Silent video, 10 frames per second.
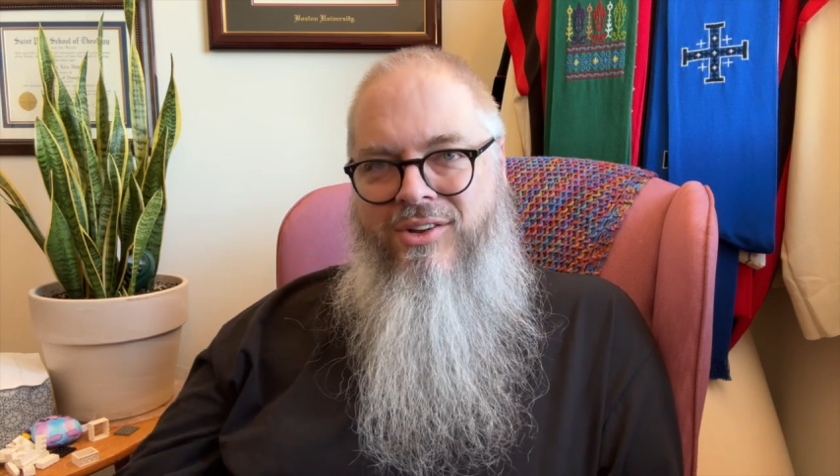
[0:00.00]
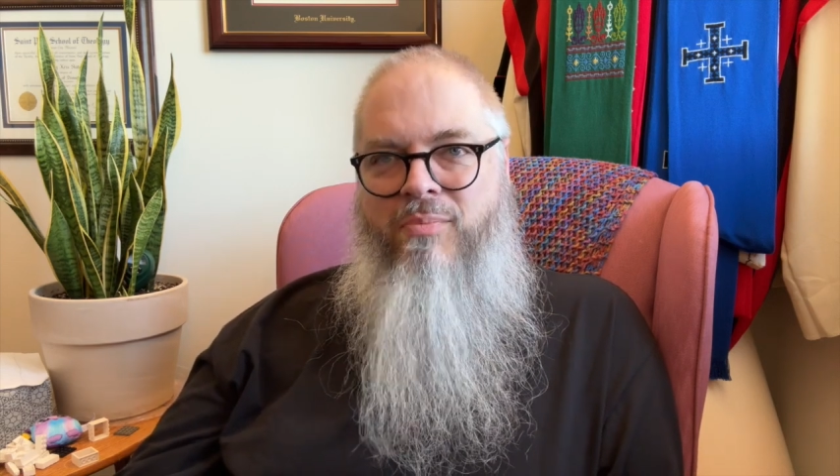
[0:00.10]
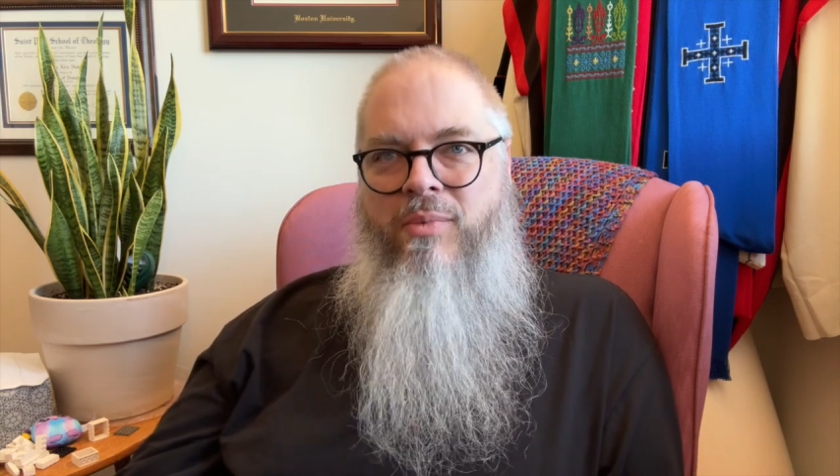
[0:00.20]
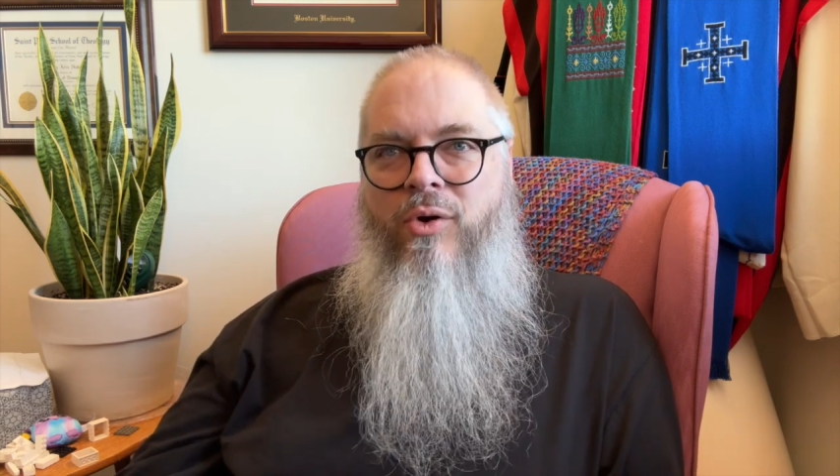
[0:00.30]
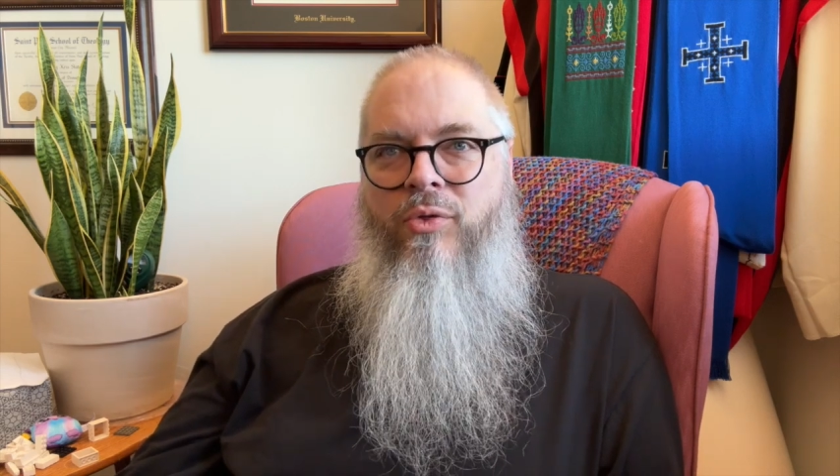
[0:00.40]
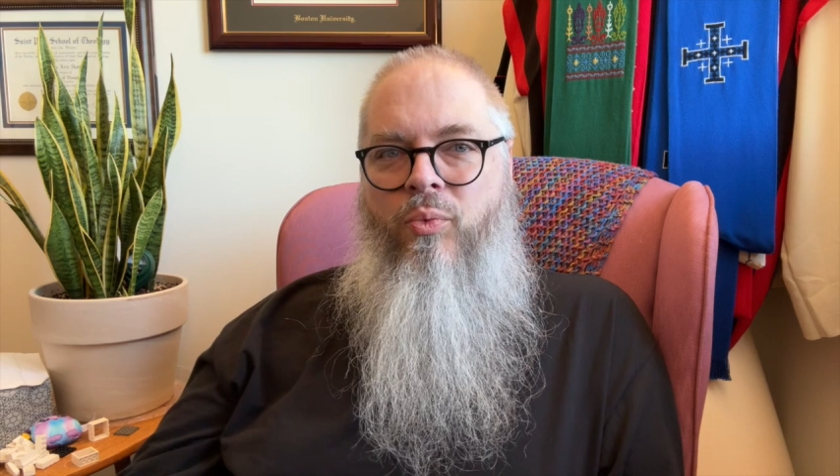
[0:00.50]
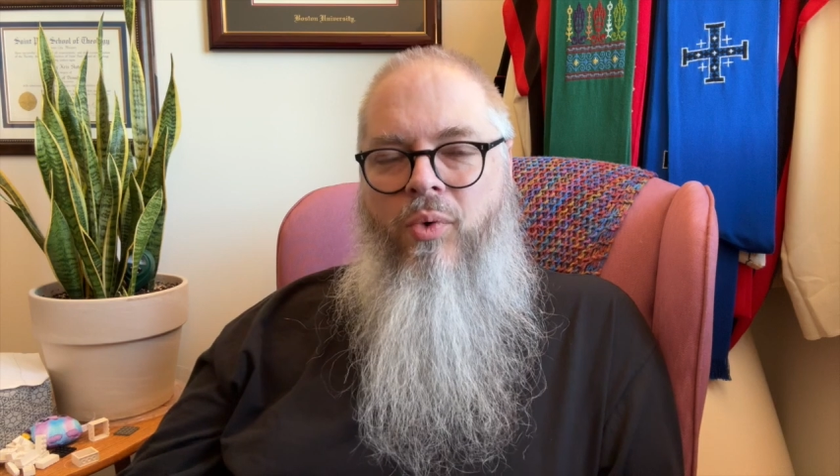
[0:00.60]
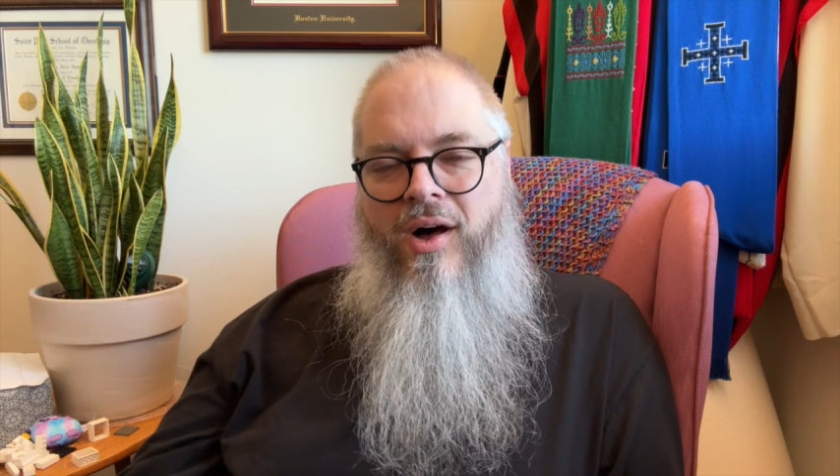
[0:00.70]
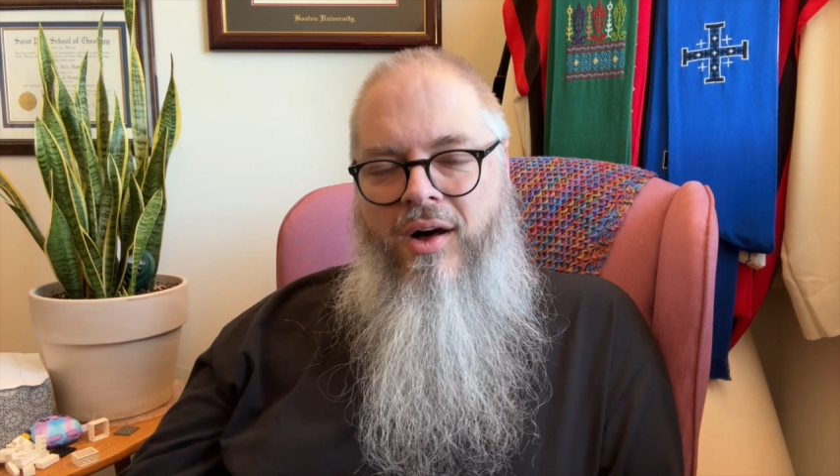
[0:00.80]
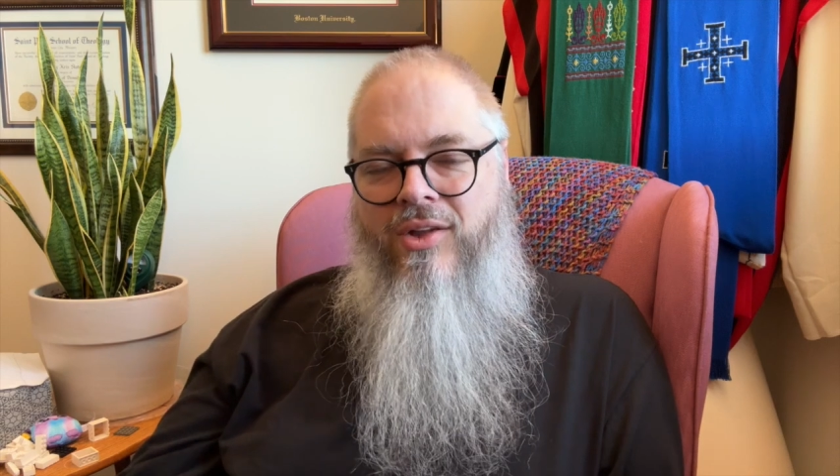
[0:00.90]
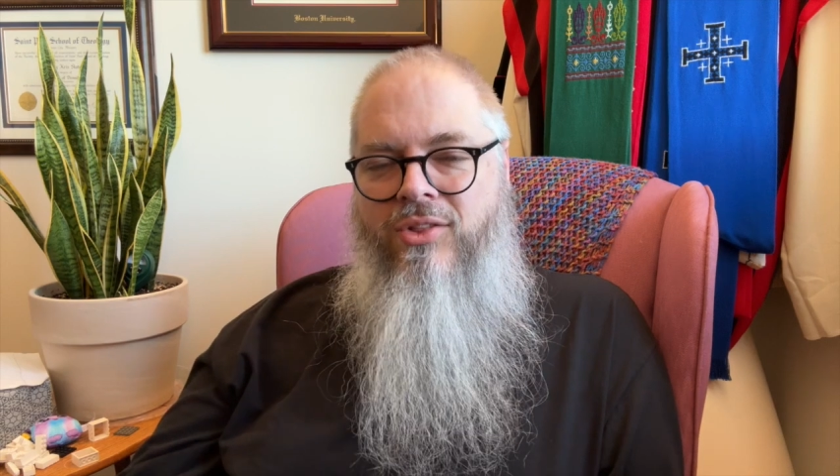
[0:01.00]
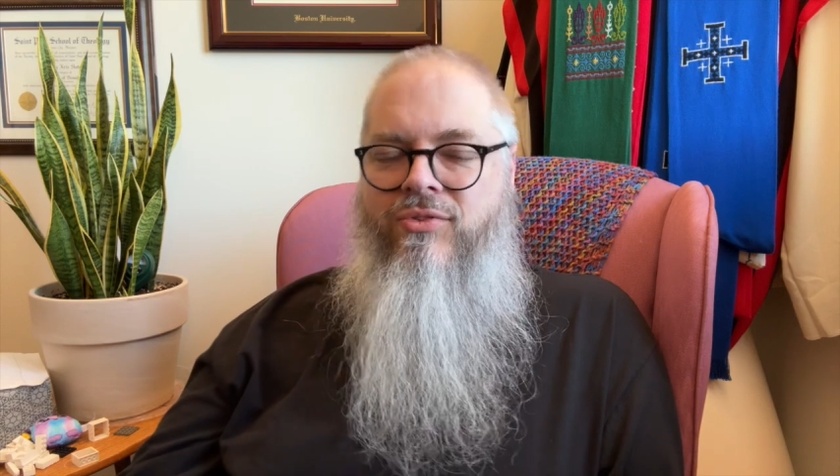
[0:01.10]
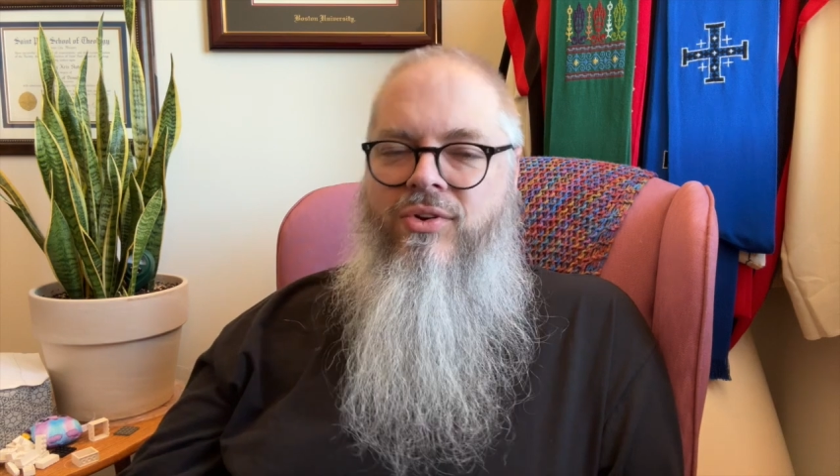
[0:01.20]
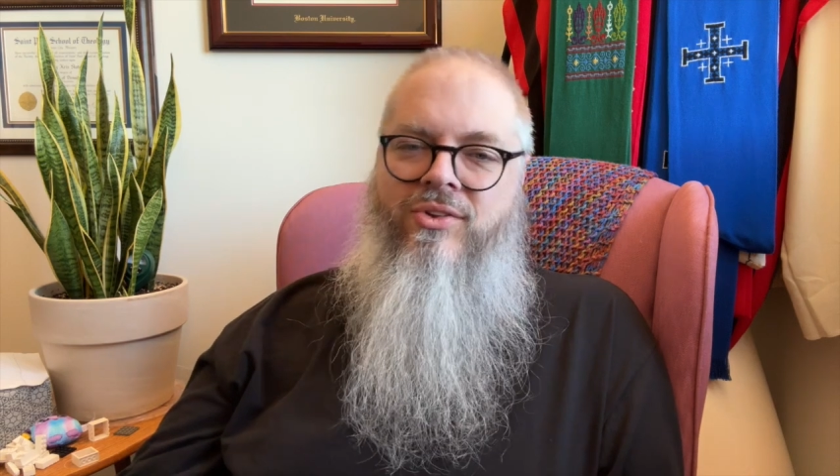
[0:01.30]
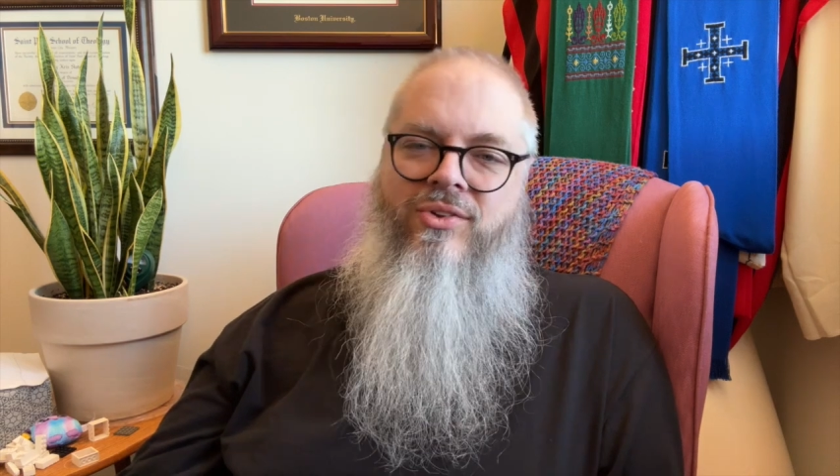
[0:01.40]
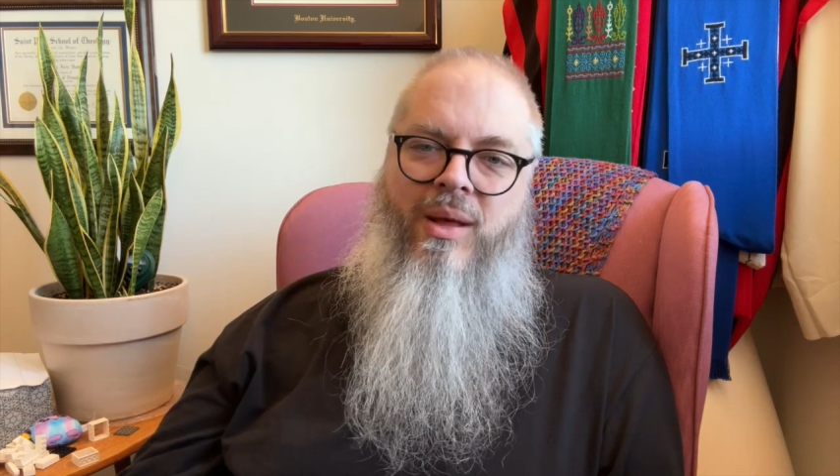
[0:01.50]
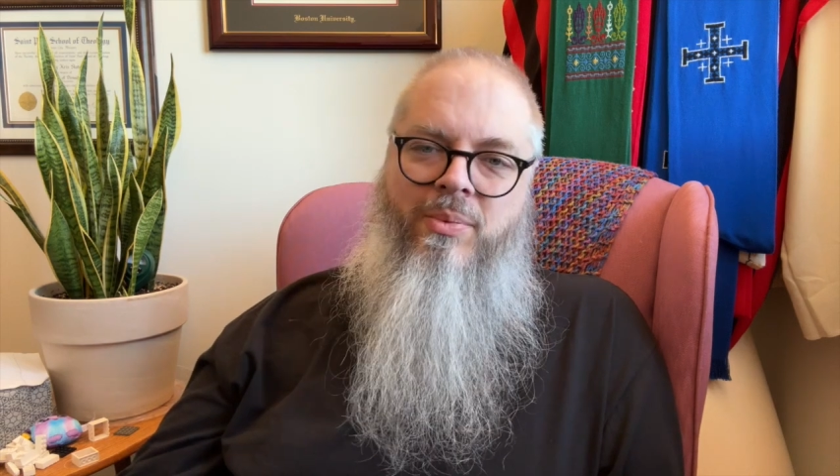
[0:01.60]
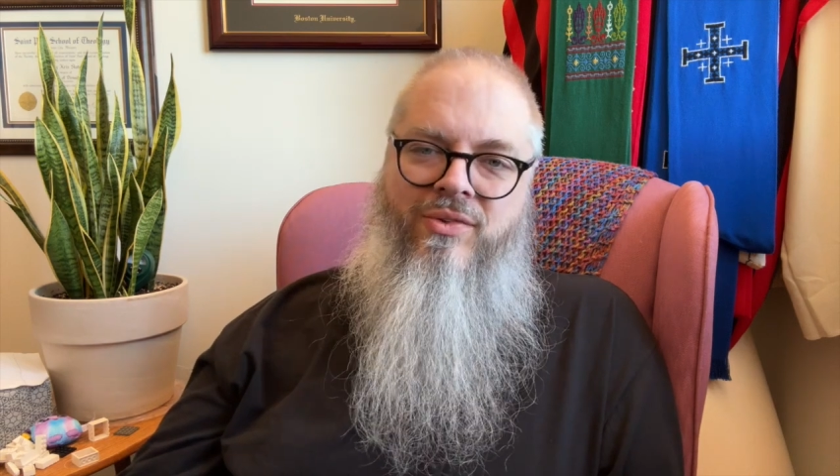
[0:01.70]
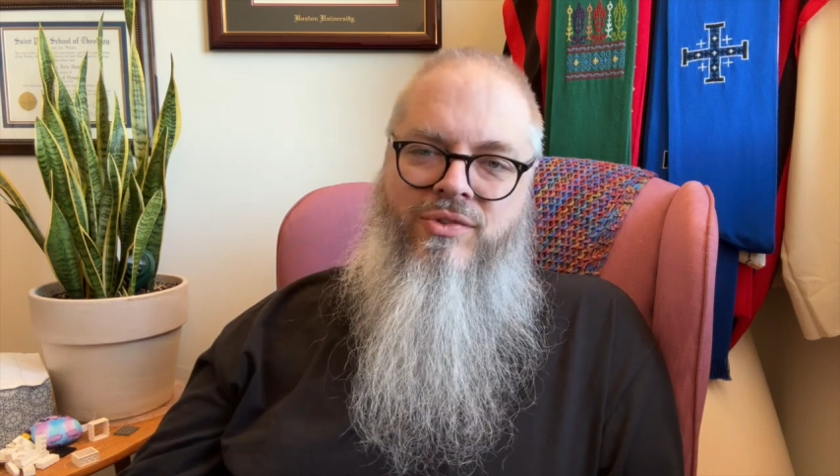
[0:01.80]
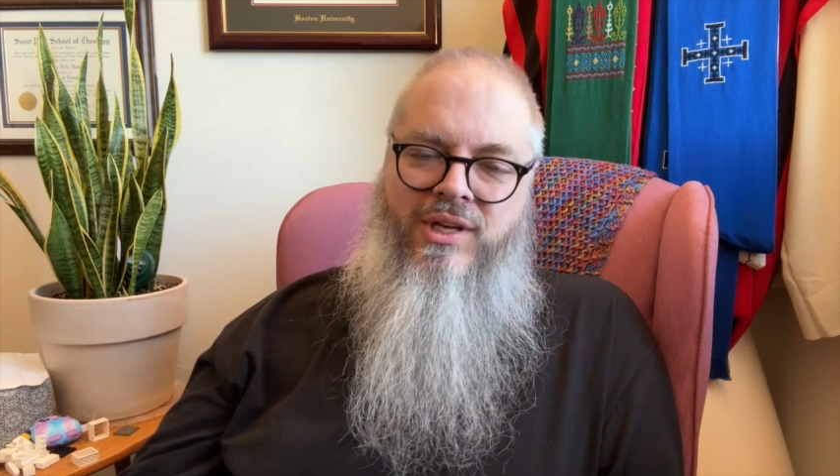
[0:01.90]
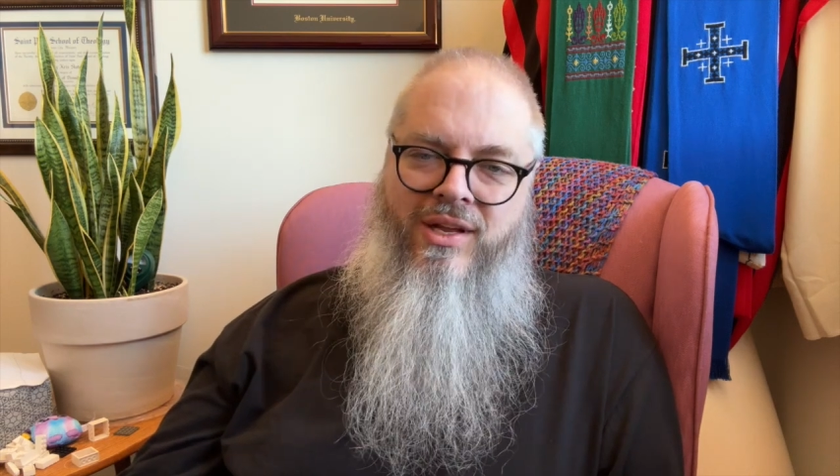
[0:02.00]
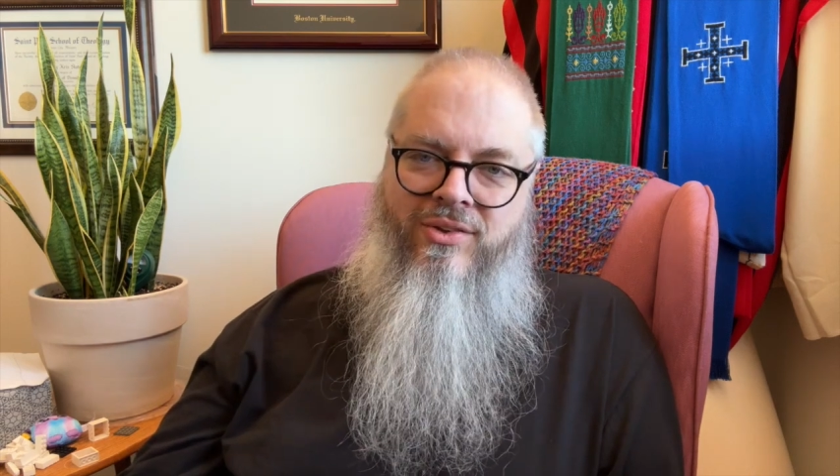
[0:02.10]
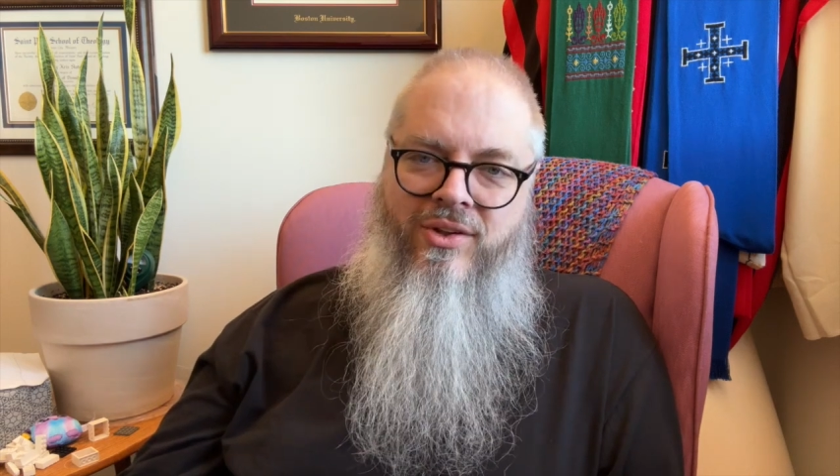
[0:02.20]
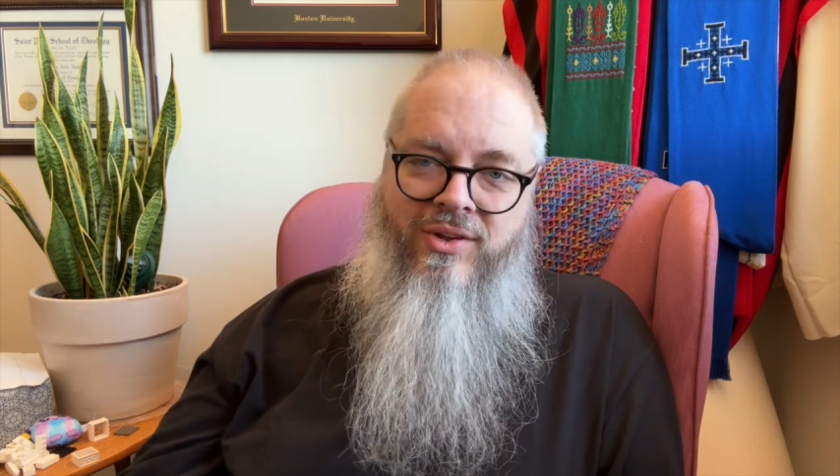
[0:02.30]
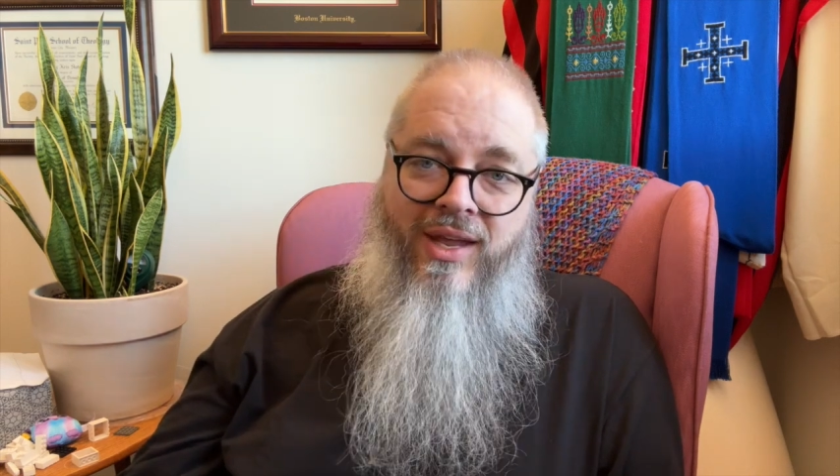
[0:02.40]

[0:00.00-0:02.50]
To both walk in the footsteps of Jesus,